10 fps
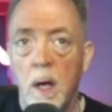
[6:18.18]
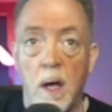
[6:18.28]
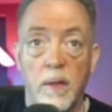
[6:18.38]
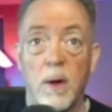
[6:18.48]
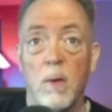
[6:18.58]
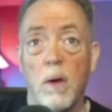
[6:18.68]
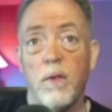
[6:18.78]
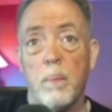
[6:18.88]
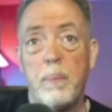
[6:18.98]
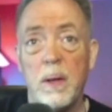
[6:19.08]
There are
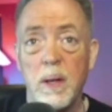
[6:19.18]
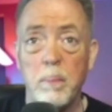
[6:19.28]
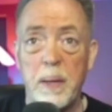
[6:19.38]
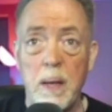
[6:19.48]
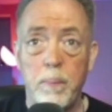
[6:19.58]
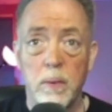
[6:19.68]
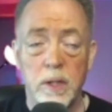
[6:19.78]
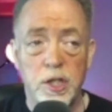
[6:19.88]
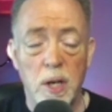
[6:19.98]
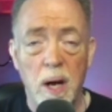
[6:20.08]
over 1 billion people in
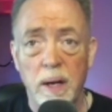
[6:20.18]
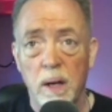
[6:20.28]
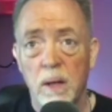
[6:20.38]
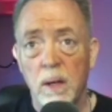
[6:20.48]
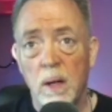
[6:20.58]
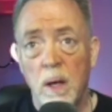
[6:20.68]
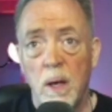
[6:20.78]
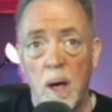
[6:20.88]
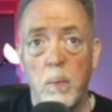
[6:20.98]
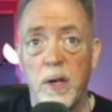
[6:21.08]
China,
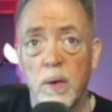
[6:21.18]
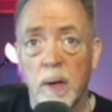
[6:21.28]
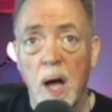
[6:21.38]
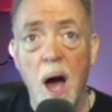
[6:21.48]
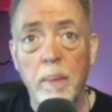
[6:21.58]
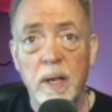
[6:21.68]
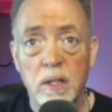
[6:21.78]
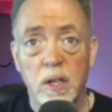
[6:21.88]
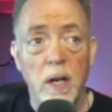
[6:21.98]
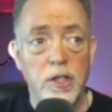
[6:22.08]
and when you're a
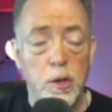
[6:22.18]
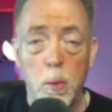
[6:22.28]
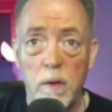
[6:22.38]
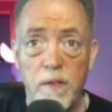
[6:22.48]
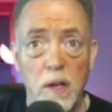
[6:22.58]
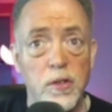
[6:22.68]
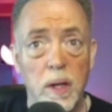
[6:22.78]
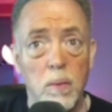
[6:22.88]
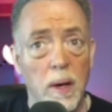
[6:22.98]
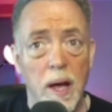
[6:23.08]
communist country, you
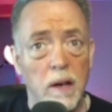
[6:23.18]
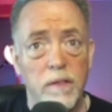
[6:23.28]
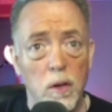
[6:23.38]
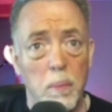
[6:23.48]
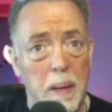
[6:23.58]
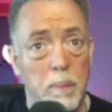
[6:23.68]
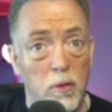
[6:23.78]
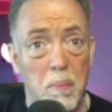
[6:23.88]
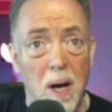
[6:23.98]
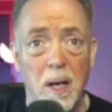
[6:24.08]
eventually run out of other
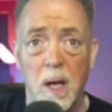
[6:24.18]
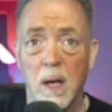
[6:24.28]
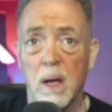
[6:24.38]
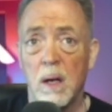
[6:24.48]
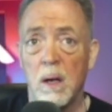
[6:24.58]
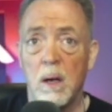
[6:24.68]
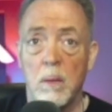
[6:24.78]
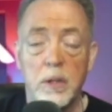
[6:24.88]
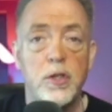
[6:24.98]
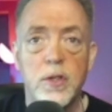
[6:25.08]
people's money.
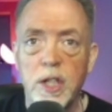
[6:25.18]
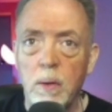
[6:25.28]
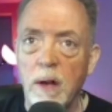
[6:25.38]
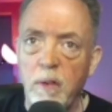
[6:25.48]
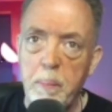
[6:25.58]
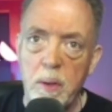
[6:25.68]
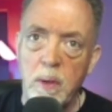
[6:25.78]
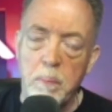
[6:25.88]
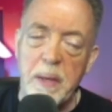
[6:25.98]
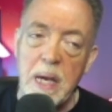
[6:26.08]
But you still have 1
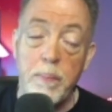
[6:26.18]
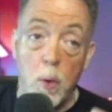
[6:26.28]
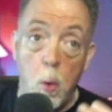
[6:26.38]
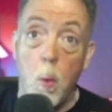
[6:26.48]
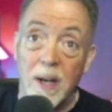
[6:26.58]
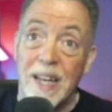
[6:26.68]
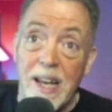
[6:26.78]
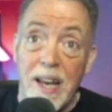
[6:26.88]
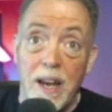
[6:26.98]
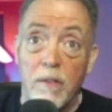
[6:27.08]
billion people who want to
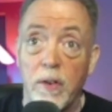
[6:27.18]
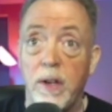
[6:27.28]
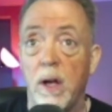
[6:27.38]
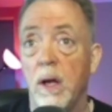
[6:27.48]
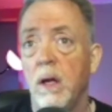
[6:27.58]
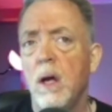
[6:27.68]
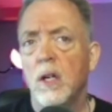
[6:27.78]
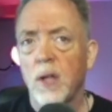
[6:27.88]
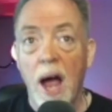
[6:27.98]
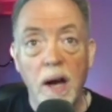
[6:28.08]
eat every day.
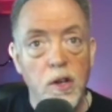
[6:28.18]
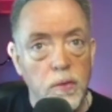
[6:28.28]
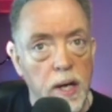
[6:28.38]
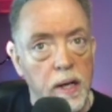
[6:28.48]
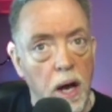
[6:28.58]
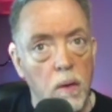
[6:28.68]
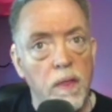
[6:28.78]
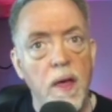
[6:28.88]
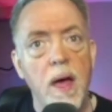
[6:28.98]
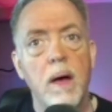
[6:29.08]
So how do you take care of
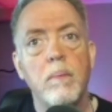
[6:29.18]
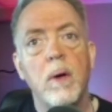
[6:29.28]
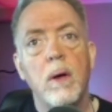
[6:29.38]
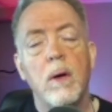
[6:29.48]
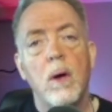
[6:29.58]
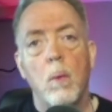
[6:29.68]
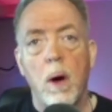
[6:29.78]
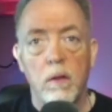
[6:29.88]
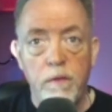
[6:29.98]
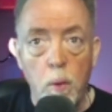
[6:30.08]
them
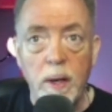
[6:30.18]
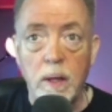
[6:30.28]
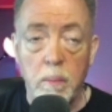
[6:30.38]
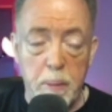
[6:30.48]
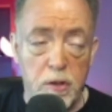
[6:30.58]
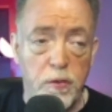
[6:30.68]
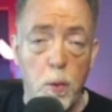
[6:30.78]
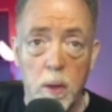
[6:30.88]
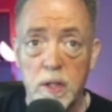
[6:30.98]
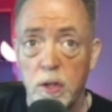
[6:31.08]
while avoiding the
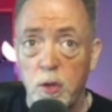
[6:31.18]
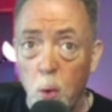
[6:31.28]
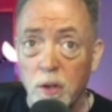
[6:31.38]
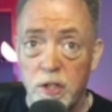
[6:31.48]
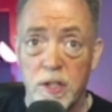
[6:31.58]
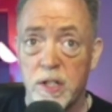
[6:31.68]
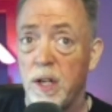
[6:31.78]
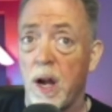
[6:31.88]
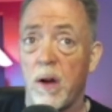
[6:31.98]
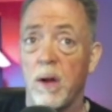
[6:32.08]
pitchforks and torches
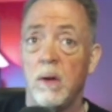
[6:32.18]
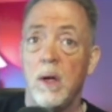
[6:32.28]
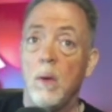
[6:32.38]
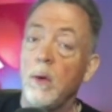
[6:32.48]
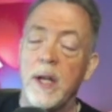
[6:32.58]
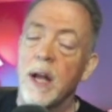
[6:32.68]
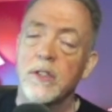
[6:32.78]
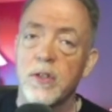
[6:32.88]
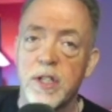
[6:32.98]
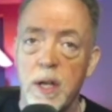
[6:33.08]
scenario? Well, the
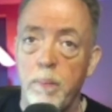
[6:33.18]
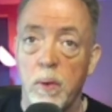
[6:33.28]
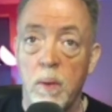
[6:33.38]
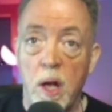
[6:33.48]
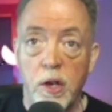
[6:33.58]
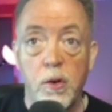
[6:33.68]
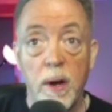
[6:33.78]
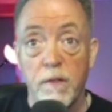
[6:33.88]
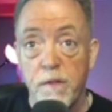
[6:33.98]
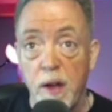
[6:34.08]
answer is simple. You
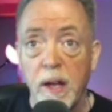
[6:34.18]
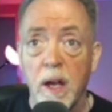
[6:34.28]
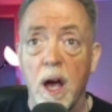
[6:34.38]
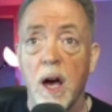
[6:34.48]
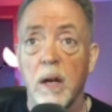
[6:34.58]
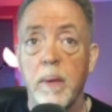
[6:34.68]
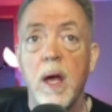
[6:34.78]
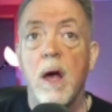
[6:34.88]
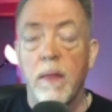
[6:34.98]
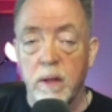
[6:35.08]
create a fake economy
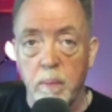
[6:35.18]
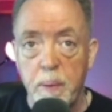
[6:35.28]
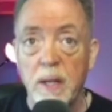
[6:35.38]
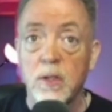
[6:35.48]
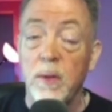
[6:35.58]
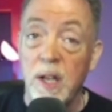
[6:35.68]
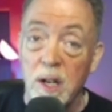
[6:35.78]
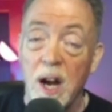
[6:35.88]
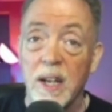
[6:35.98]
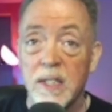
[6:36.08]
that depends on the
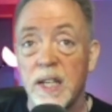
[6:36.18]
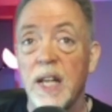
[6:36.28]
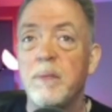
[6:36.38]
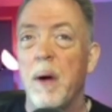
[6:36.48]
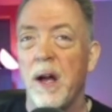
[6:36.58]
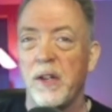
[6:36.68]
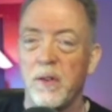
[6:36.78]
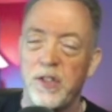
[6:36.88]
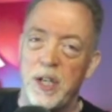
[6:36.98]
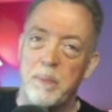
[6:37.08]
United States buying
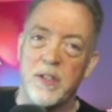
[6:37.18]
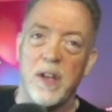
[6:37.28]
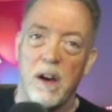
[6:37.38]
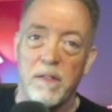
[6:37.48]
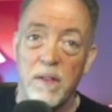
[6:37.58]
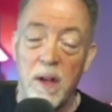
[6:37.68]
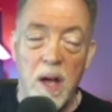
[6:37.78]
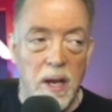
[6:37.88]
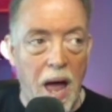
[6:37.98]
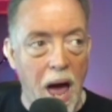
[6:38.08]
your cheap stuff.
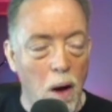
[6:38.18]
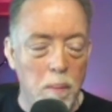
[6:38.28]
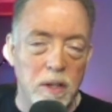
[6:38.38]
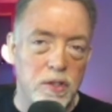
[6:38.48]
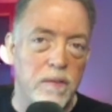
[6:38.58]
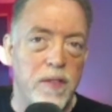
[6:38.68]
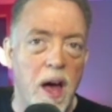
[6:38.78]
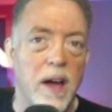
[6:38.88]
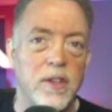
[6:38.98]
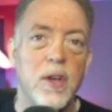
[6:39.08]
Now, how much of
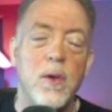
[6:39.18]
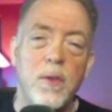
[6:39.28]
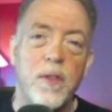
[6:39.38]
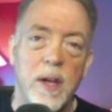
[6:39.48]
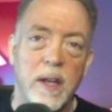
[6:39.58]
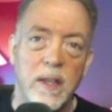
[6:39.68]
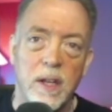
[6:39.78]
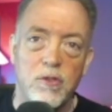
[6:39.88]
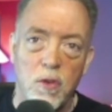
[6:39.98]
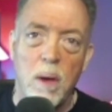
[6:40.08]
that do you think
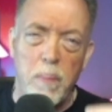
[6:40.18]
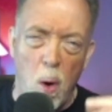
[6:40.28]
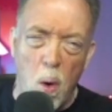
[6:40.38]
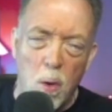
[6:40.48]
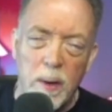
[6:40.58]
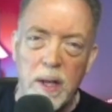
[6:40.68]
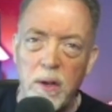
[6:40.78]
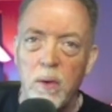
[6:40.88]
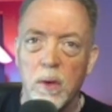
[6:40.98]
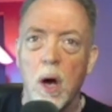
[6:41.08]
that Trump already
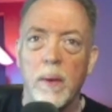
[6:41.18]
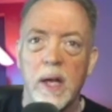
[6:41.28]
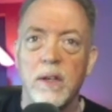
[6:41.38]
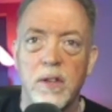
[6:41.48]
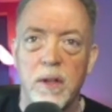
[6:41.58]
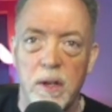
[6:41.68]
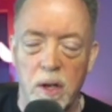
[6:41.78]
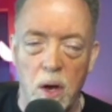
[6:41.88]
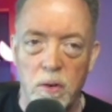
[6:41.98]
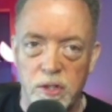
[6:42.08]
knew going into the
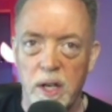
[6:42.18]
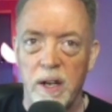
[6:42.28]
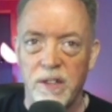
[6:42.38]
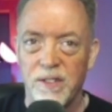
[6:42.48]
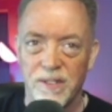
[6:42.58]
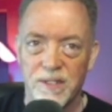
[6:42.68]
negotiations?